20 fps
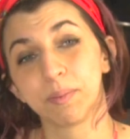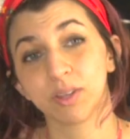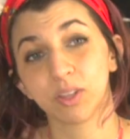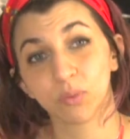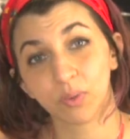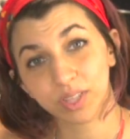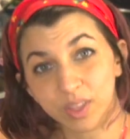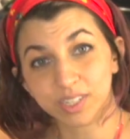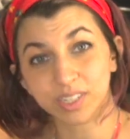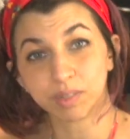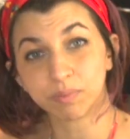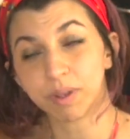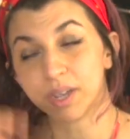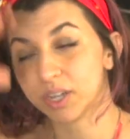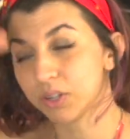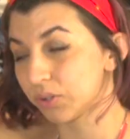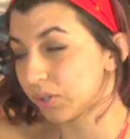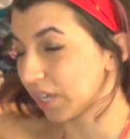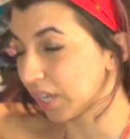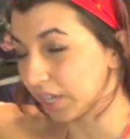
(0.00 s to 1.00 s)
Either way, this is my
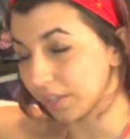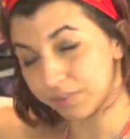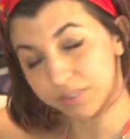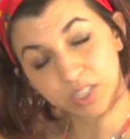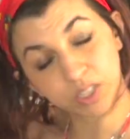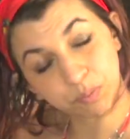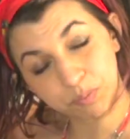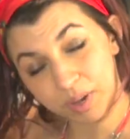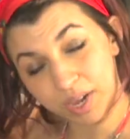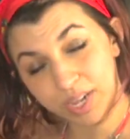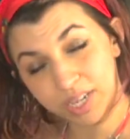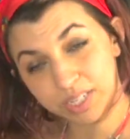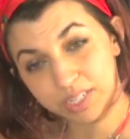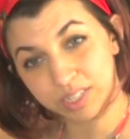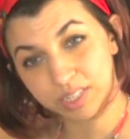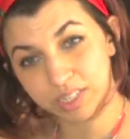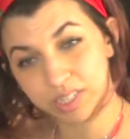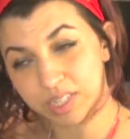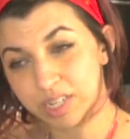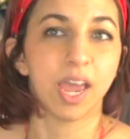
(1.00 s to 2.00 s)
creative
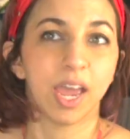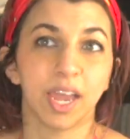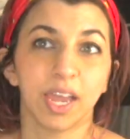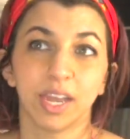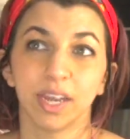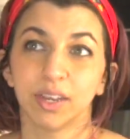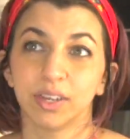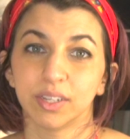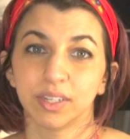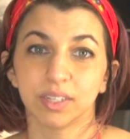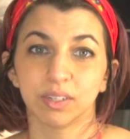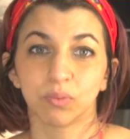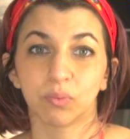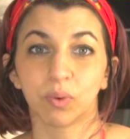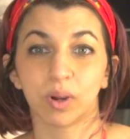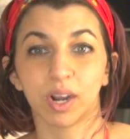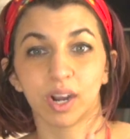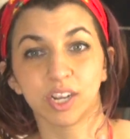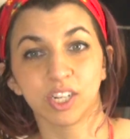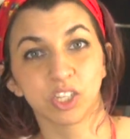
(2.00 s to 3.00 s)
space and
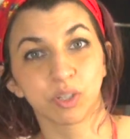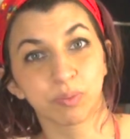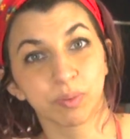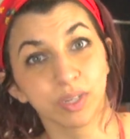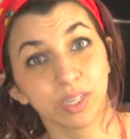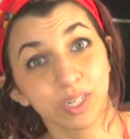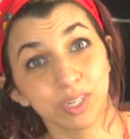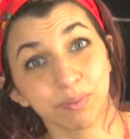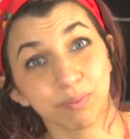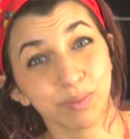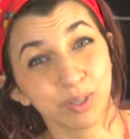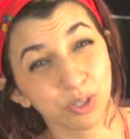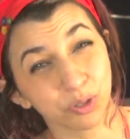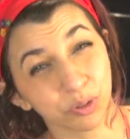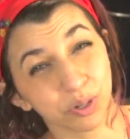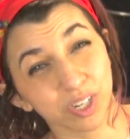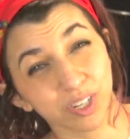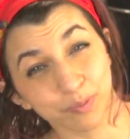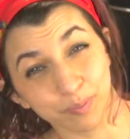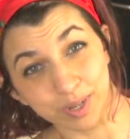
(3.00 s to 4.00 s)
where I spend the
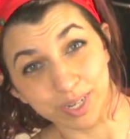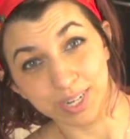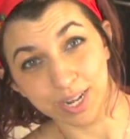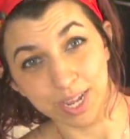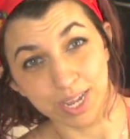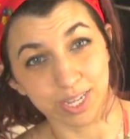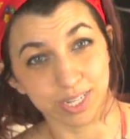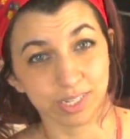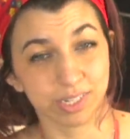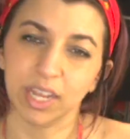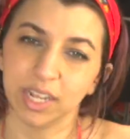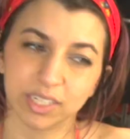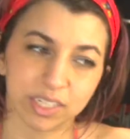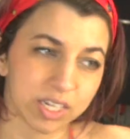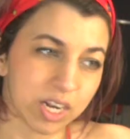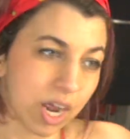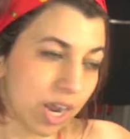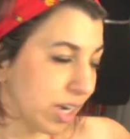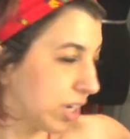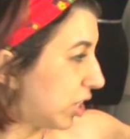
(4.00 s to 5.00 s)
majority of my days. It's
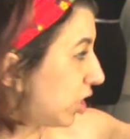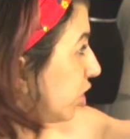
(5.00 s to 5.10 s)
not a